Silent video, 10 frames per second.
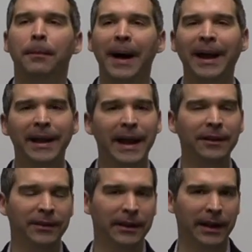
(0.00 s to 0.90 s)
Back in
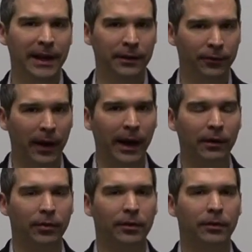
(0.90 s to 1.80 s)

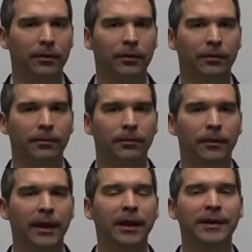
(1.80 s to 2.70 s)
1895,
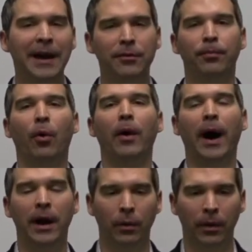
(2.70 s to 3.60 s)
in Davenport,
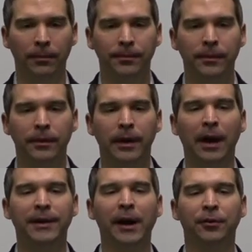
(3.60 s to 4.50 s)
Iowa, a
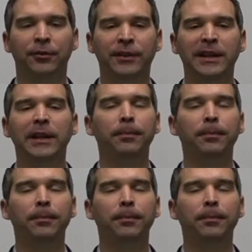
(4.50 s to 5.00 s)
Dr. D.D.